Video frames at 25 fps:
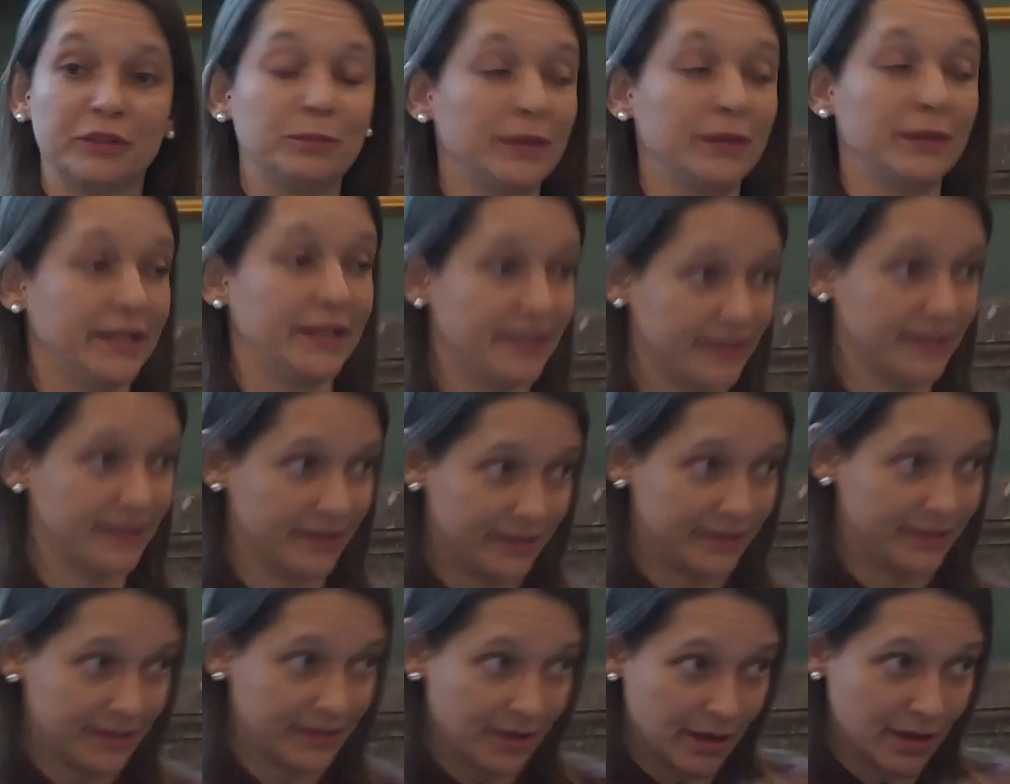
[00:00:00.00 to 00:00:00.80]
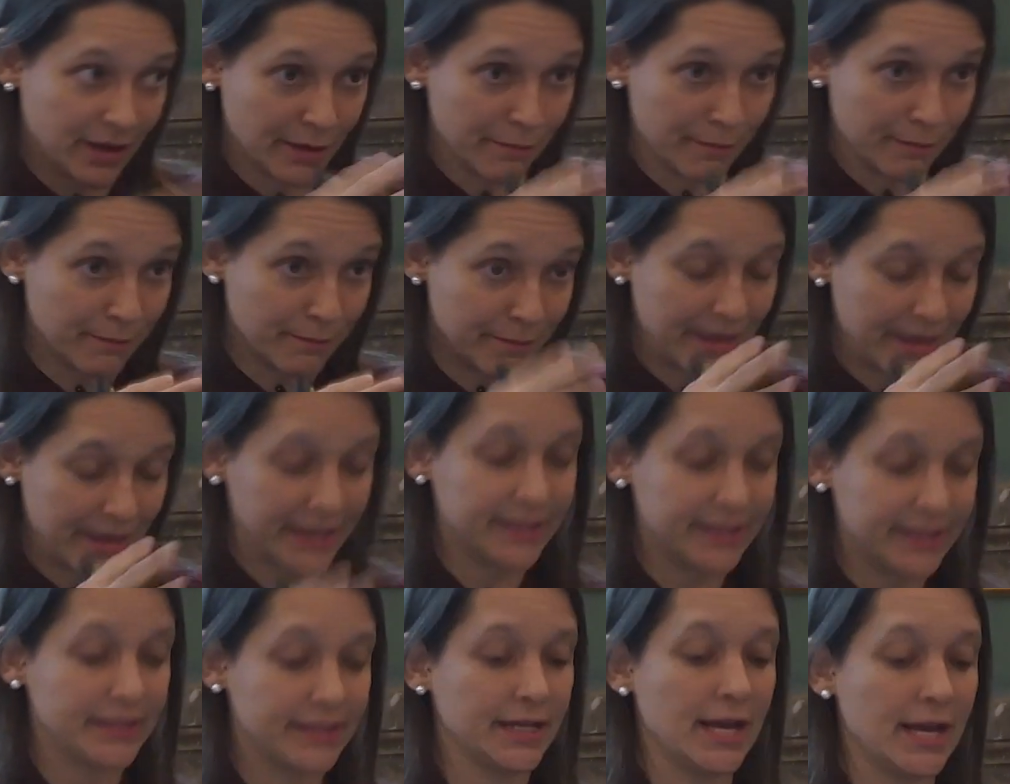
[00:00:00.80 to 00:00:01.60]
places
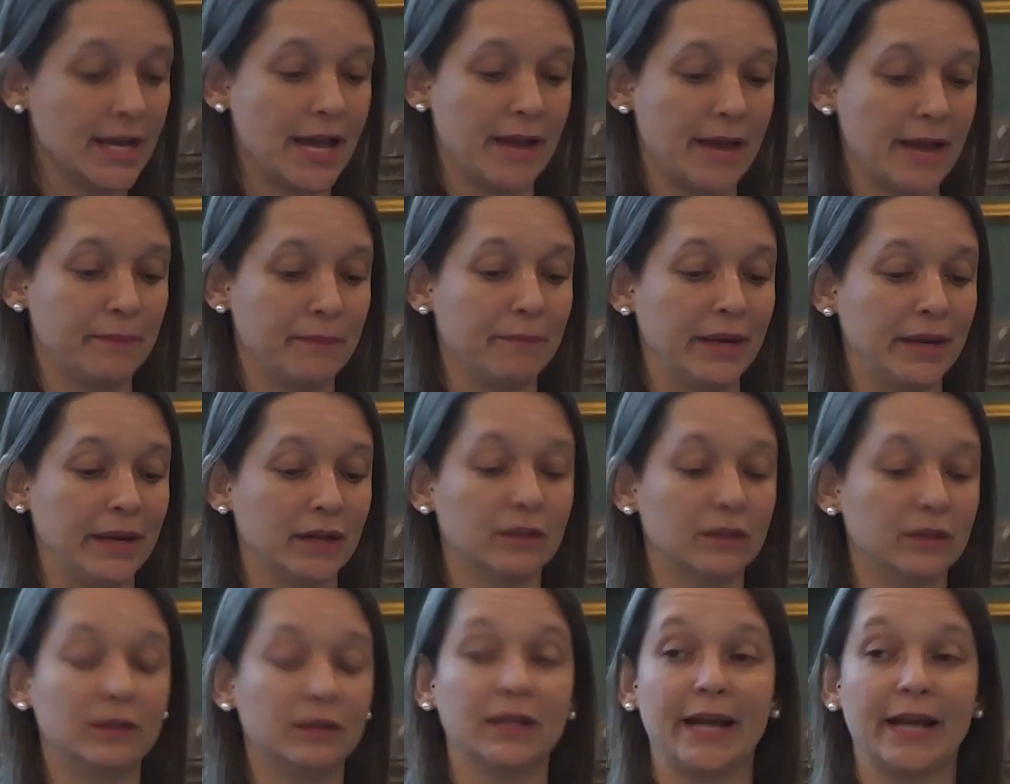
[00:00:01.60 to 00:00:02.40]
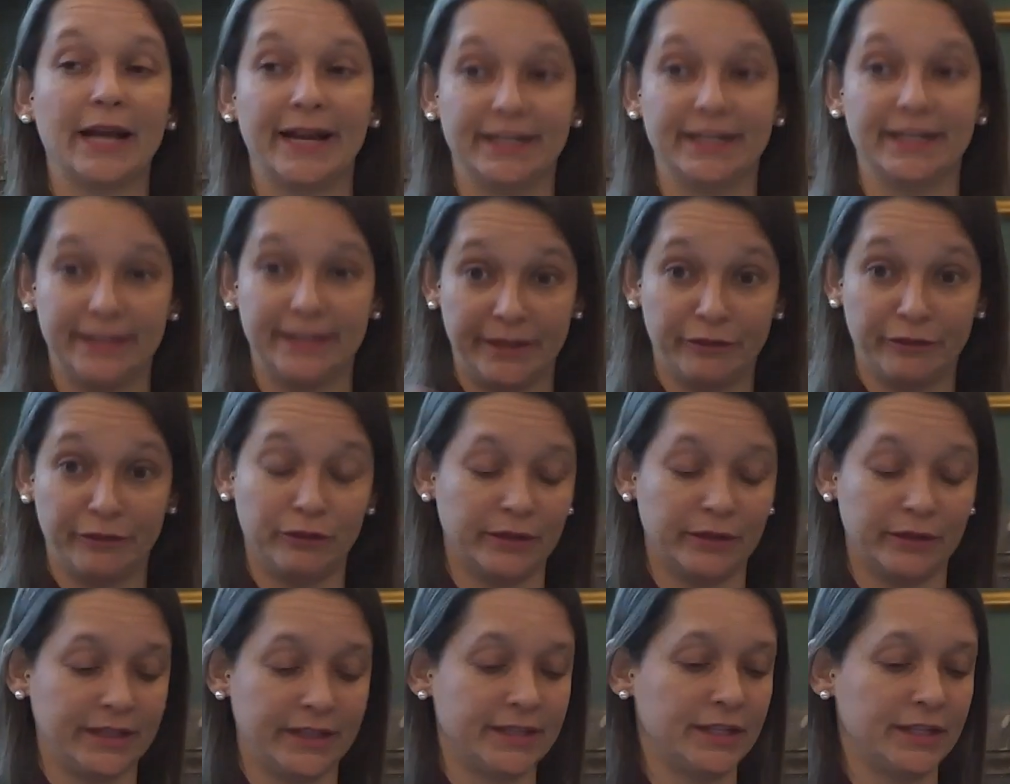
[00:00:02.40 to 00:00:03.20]
mix and mingle and
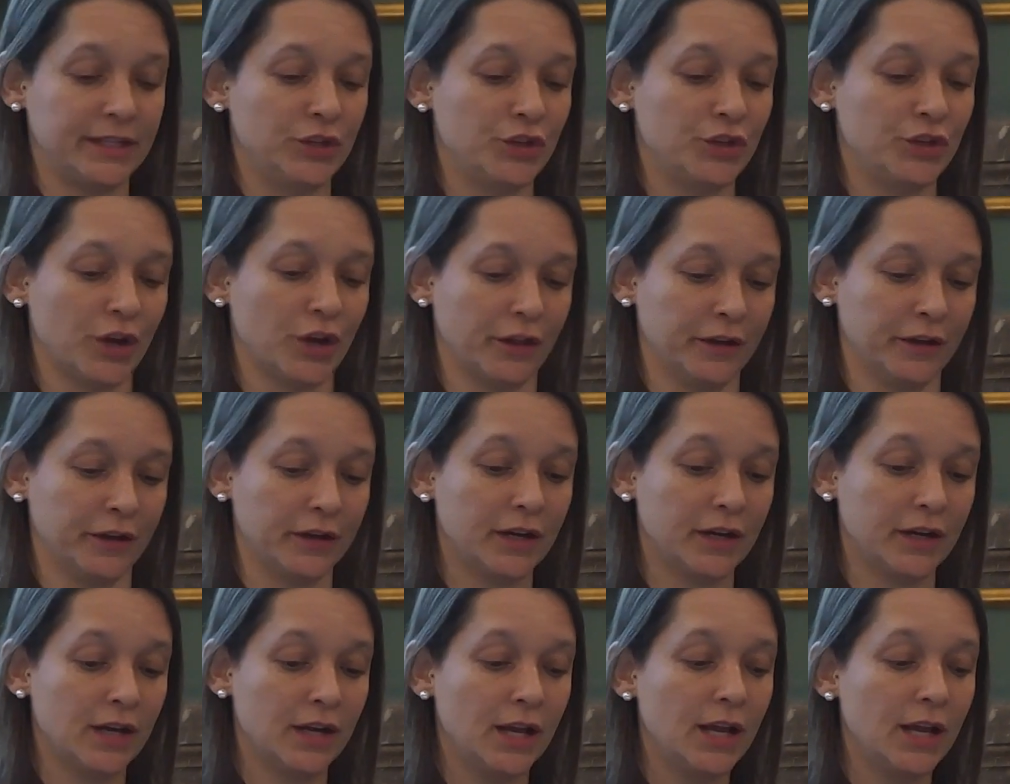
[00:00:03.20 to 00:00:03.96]
influence each other?